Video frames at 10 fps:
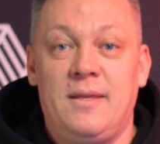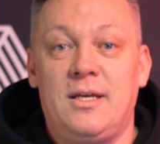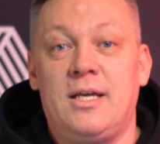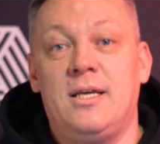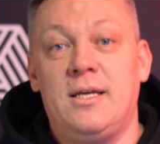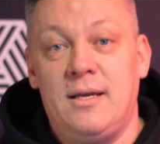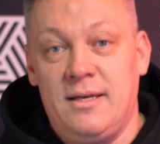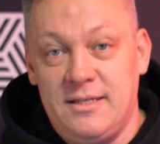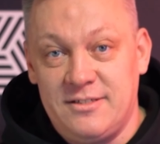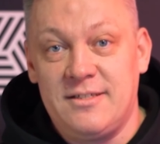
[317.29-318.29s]
The key
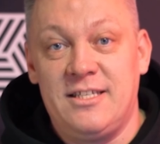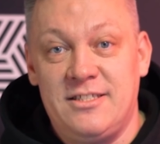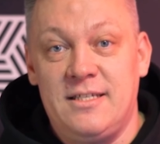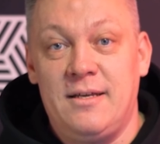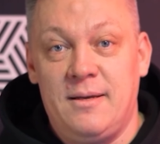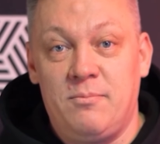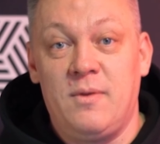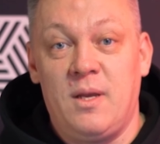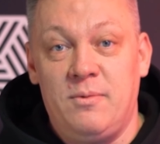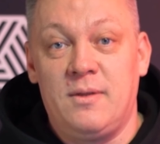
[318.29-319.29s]
is testing them
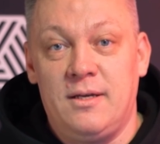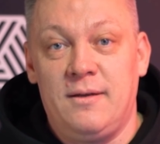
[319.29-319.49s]
properly.